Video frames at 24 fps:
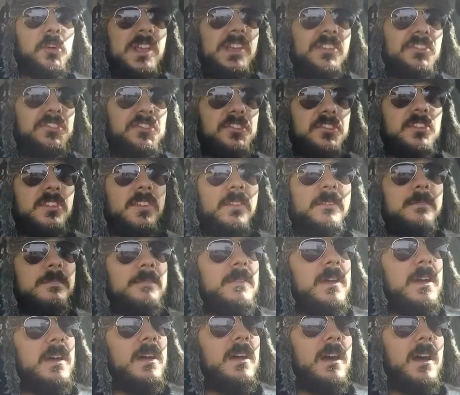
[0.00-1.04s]
Crease.
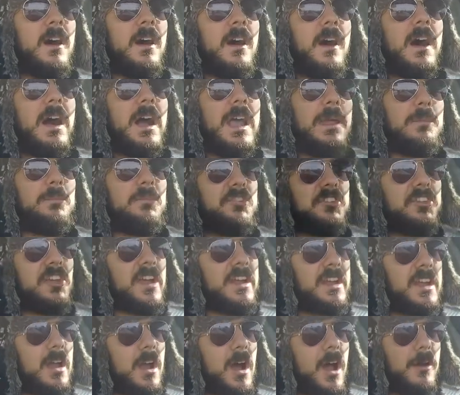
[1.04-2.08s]
I am
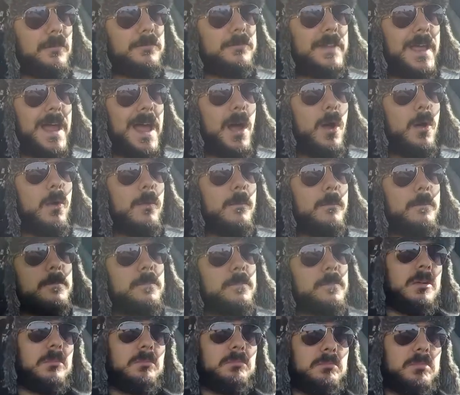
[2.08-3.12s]
signing off now.
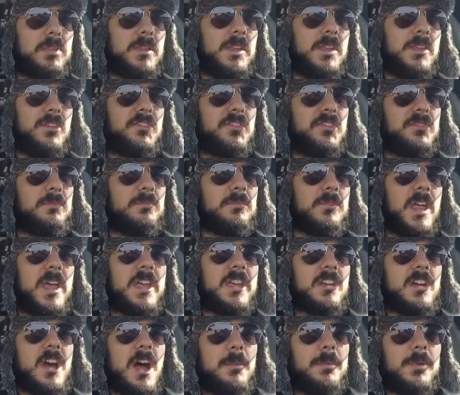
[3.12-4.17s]
Please
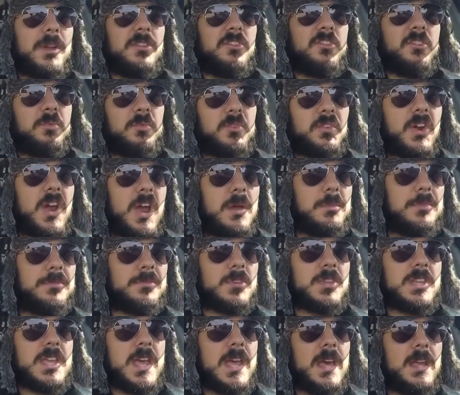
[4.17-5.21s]
like, comment, and subscribe if
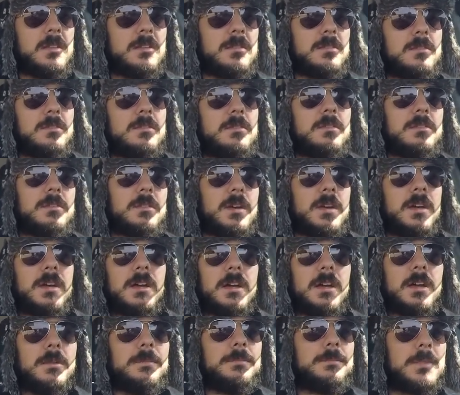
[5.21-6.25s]
you can.
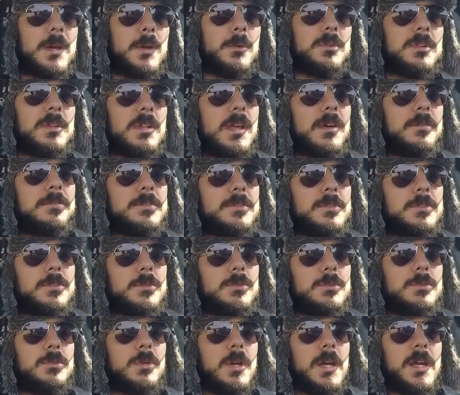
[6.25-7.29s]
I would love
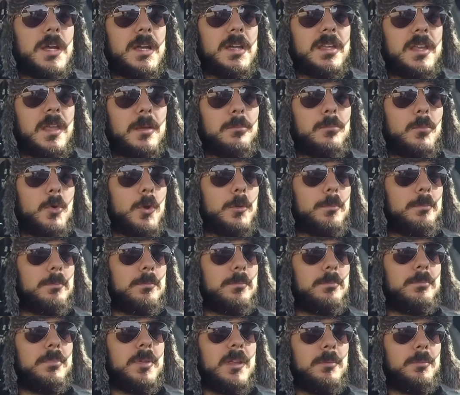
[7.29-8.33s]
to get more
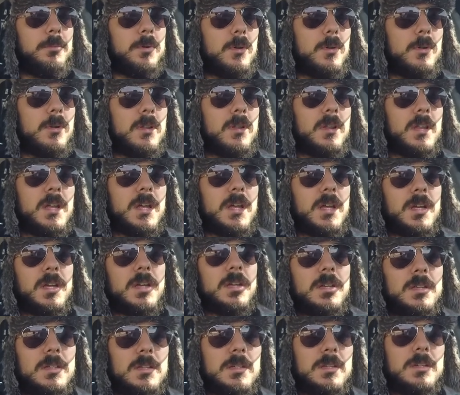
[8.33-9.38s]

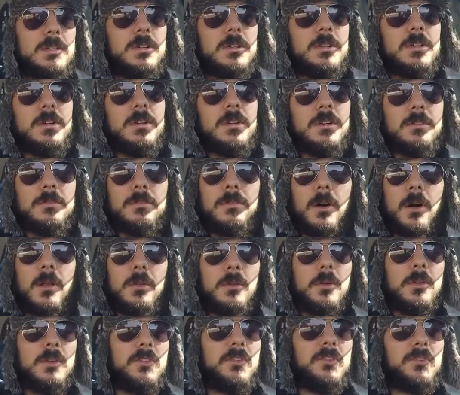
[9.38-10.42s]
people
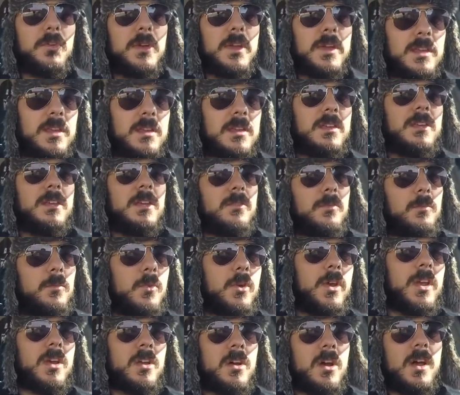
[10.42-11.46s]
following so I can give them
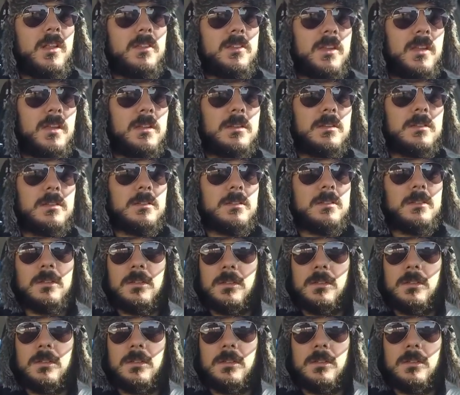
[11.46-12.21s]
great content.